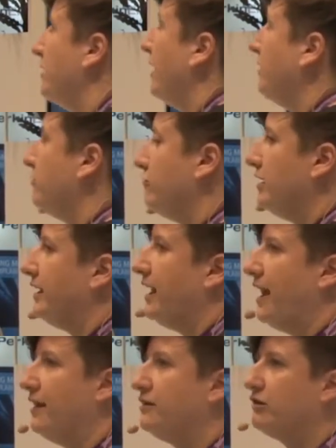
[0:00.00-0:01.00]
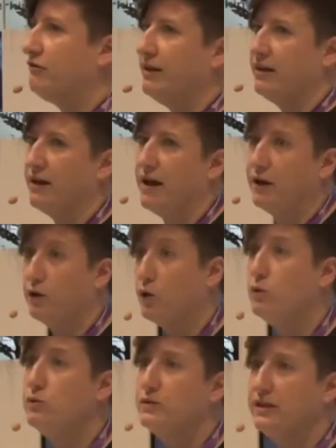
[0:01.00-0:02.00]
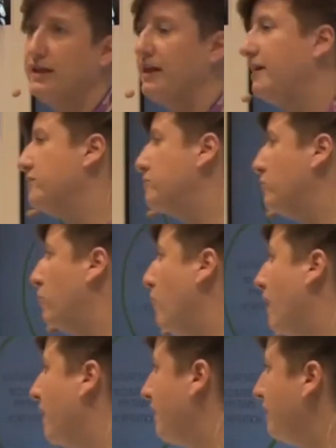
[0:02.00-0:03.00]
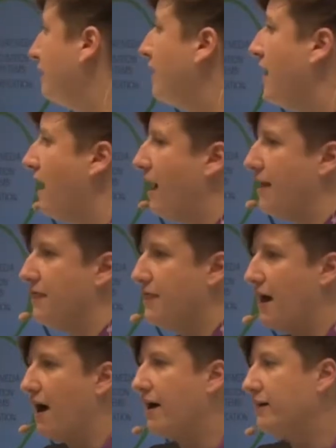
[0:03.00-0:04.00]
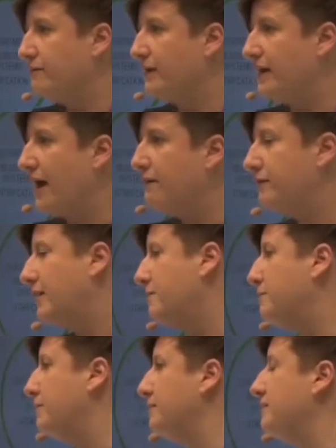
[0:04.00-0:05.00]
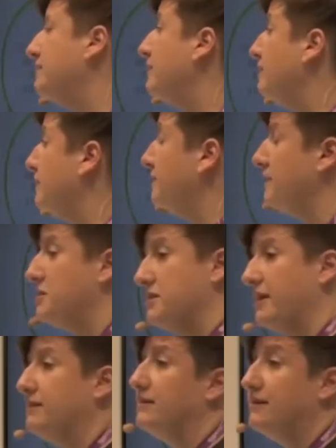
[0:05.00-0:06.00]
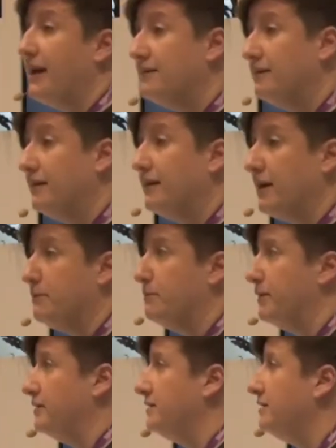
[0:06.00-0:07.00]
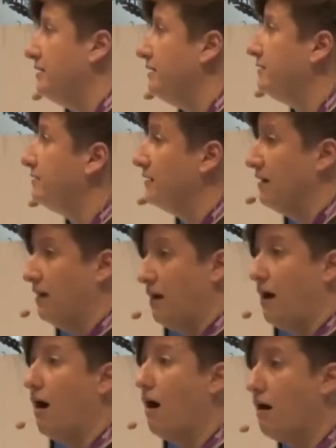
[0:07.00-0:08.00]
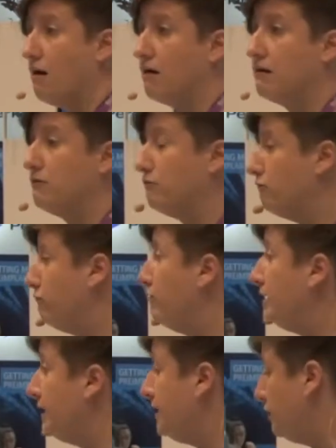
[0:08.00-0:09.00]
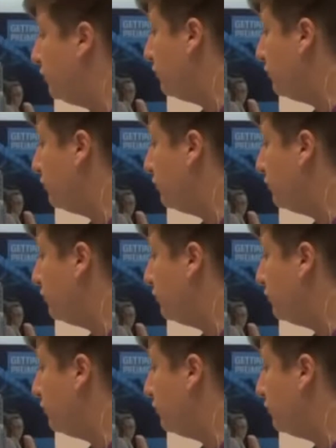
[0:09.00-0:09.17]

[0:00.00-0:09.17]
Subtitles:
kind of really entering a golden age where the IVF capabilities and the genetic testing capabilities are really in a